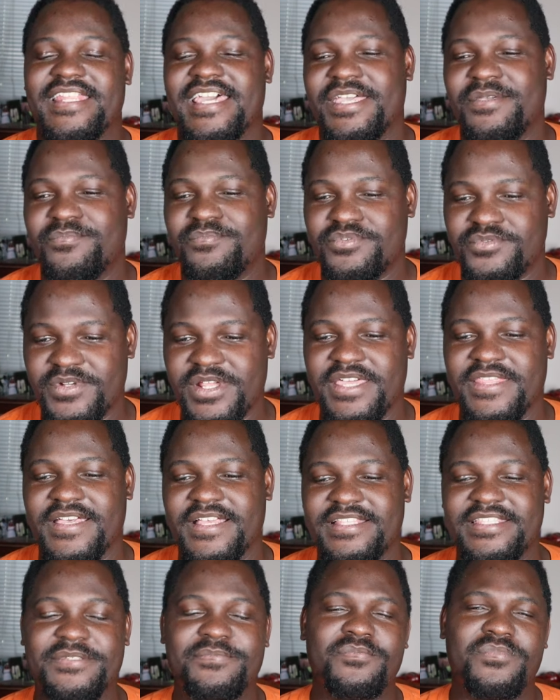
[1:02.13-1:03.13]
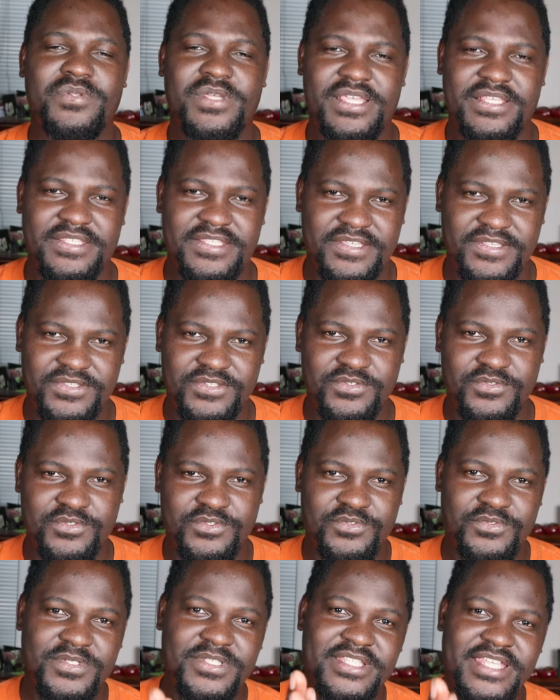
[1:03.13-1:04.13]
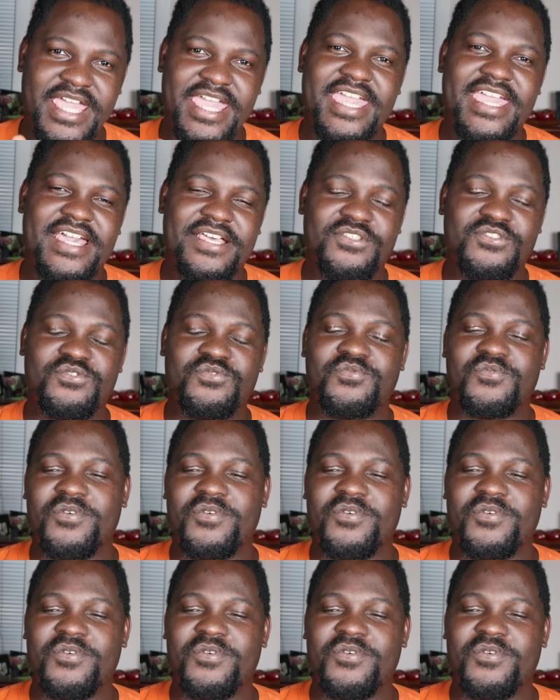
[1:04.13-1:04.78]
And I pray that He blesses you today as you